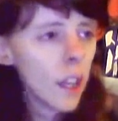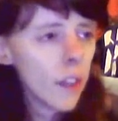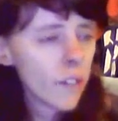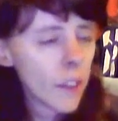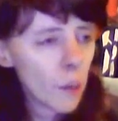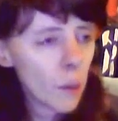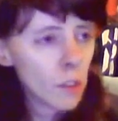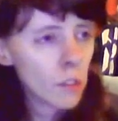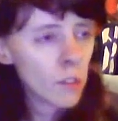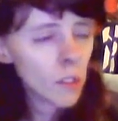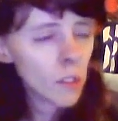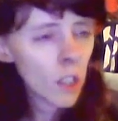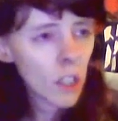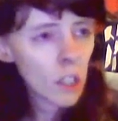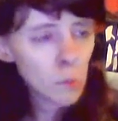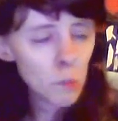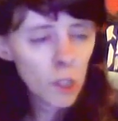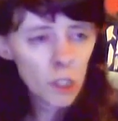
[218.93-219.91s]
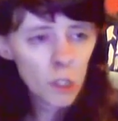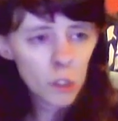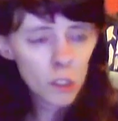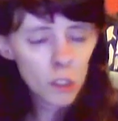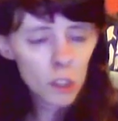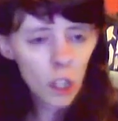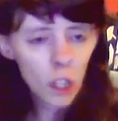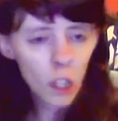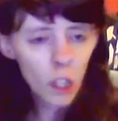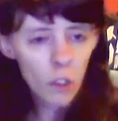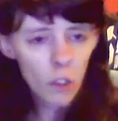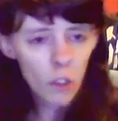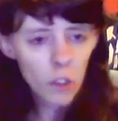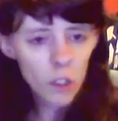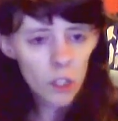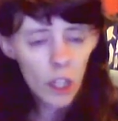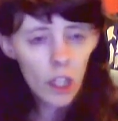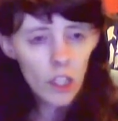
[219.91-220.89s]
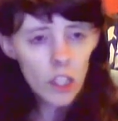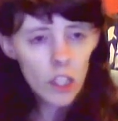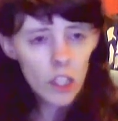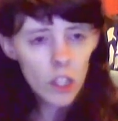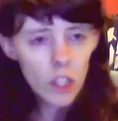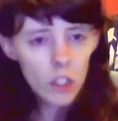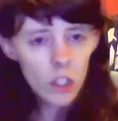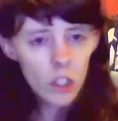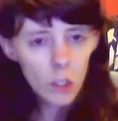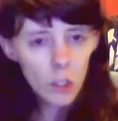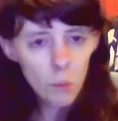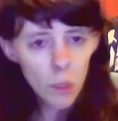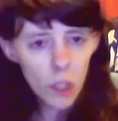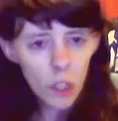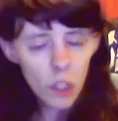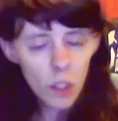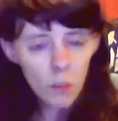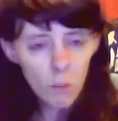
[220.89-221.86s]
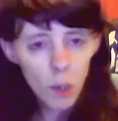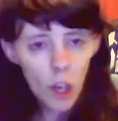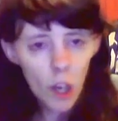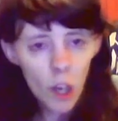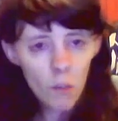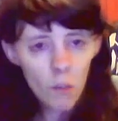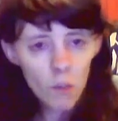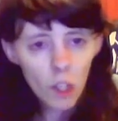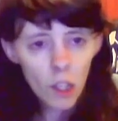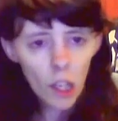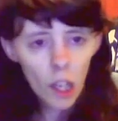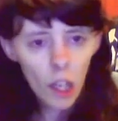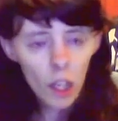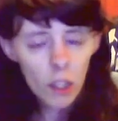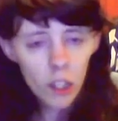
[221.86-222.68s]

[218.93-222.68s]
If there wasn't going to be a new series, it shouldn't have been permanently,